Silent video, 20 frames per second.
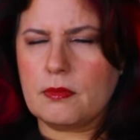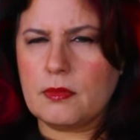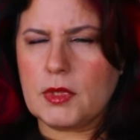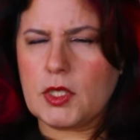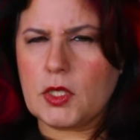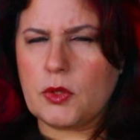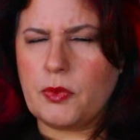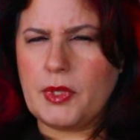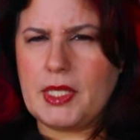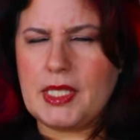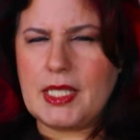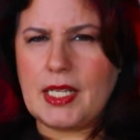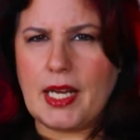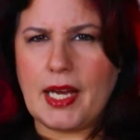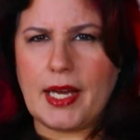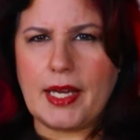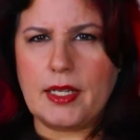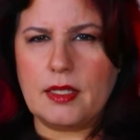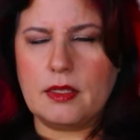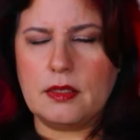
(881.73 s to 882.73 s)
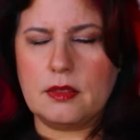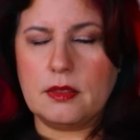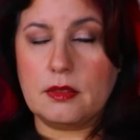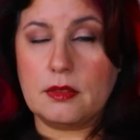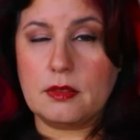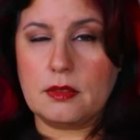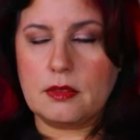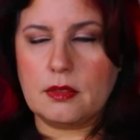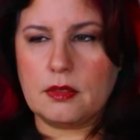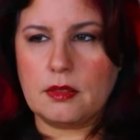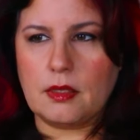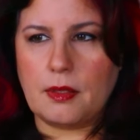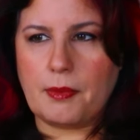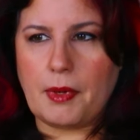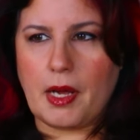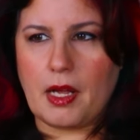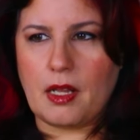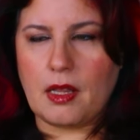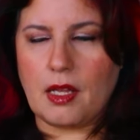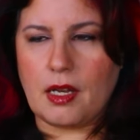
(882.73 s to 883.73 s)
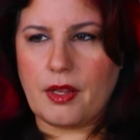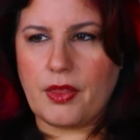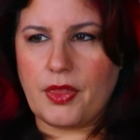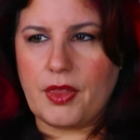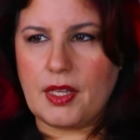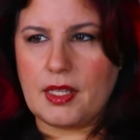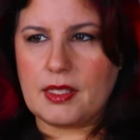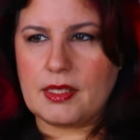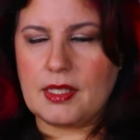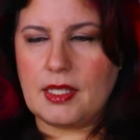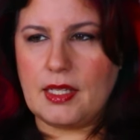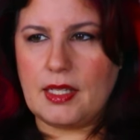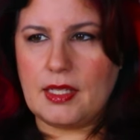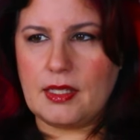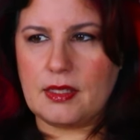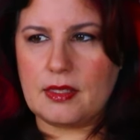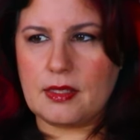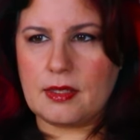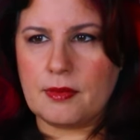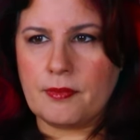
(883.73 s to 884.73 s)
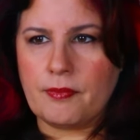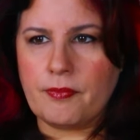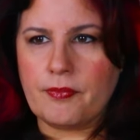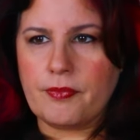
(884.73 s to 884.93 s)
squinty-eyed about a lot of things is...